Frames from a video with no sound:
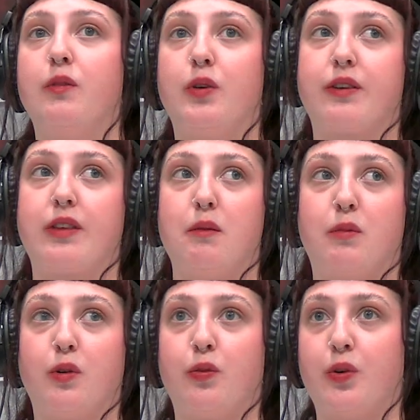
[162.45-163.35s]
For
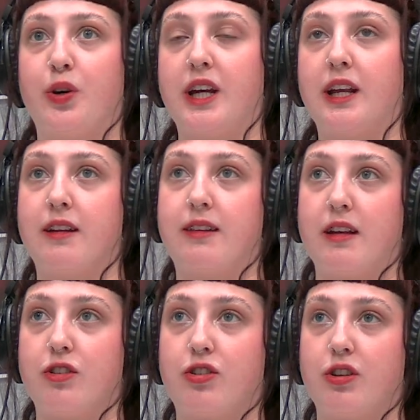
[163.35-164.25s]
example, for
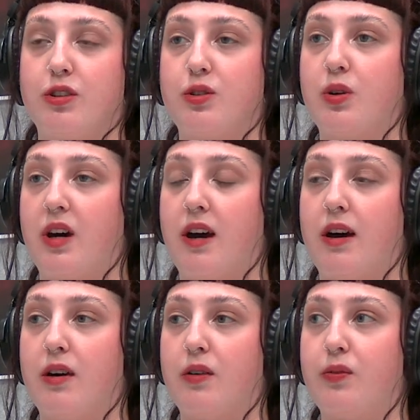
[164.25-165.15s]
inattention, you
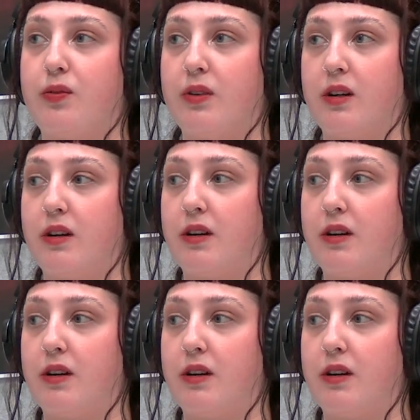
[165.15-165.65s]
have